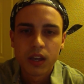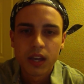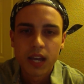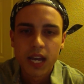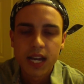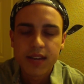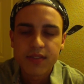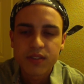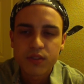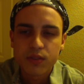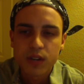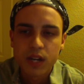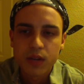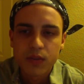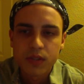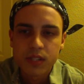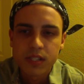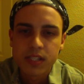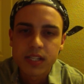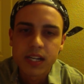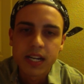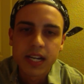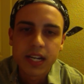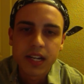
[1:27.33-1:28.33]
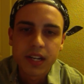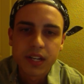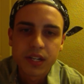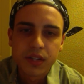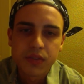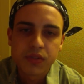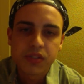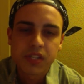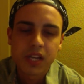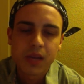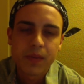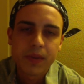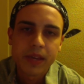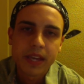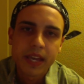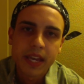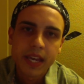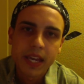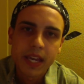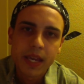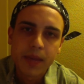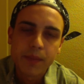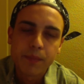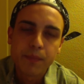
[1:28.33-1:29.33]
After I was diagnosed, I
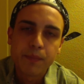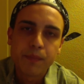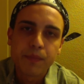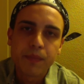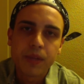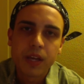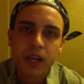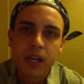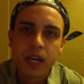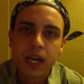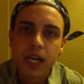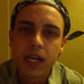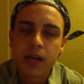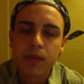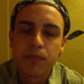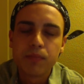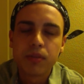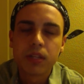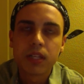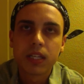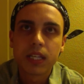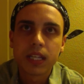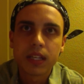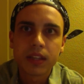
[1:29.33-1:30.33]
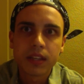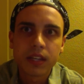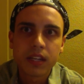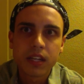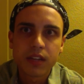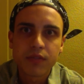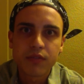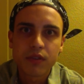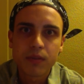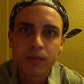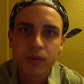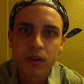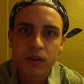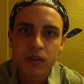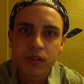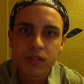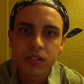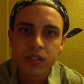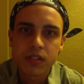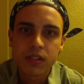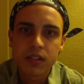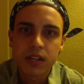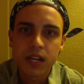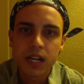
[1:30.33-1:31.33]
became a completely different
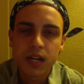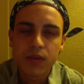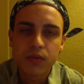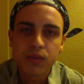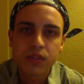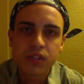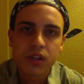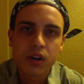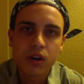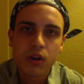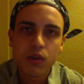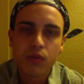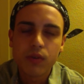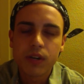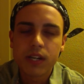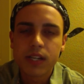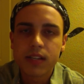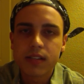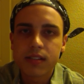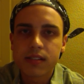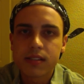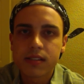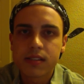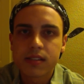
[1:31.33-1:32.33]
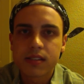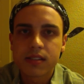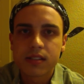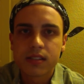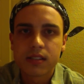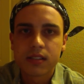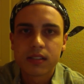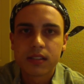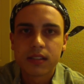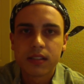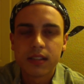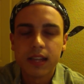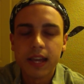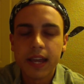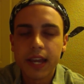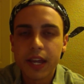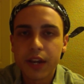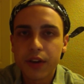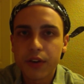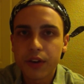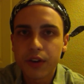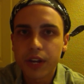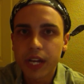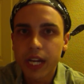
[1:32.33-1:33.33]
person. I was always
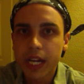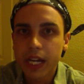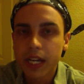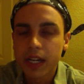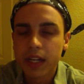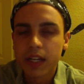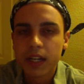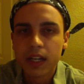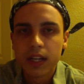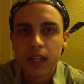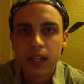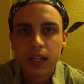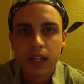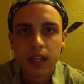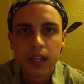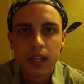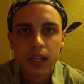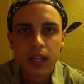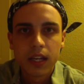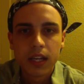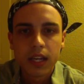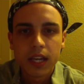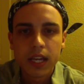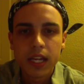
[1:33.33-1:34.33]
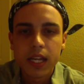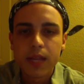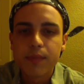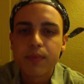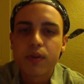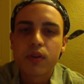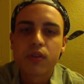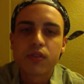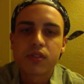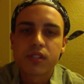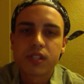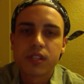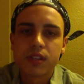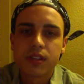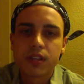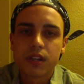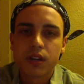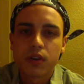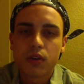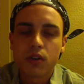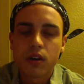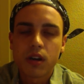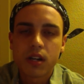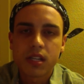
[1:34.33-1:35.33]
angry. Any person that
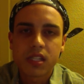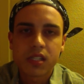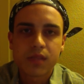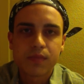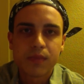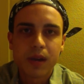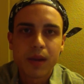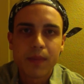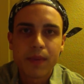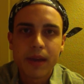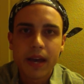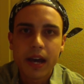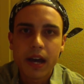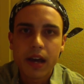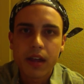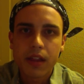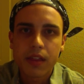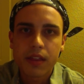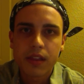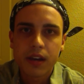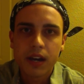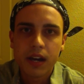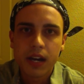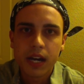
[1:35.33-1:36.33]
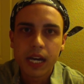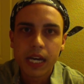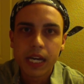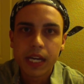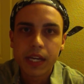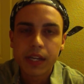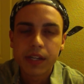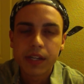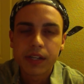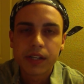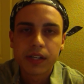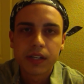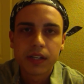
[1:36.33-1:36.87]
crossed my path, I